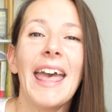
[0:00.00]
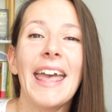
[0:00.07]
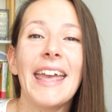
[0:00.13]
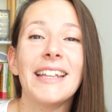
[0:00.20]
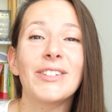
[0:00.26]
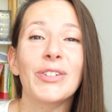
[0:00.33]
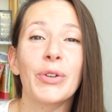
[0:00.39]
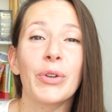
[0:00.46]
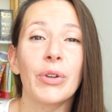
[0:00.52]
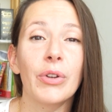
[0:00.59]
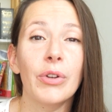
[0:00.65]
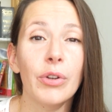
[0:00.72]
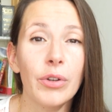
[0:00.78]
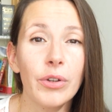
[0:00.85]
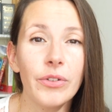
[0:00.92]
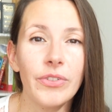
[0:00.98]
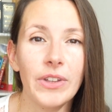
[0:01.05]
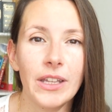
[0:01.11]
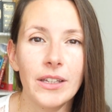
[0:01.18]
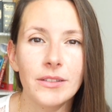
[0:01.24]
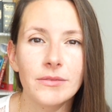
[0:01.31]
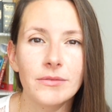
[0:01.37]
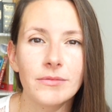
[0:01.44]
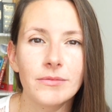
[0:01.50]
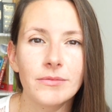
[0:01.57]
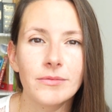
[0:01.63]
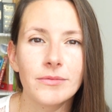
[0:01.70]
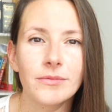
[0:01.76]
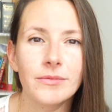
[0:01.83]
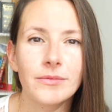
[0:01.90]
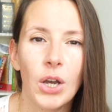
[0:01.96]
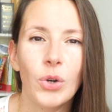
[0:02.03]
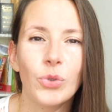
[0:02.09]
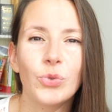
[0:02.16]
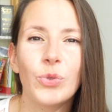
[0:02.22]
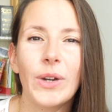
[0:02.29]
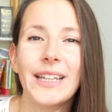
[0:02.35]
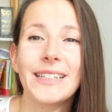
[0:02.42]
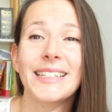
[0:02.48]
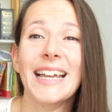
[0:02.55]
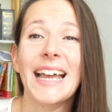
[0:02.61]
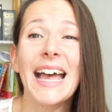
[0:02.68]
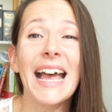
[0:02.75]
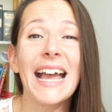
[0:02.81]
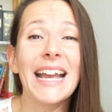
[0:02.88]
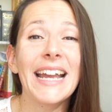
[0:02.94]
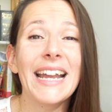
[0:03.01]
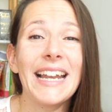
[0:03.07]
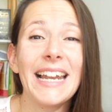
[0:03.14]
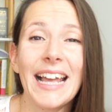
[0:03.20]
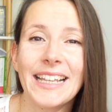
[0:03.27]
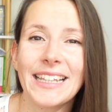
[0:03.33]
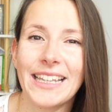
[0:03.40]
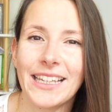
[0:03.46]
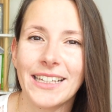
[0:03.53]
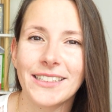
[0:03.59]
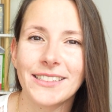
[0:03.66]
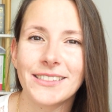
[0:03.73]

Être crevé ou être claqué.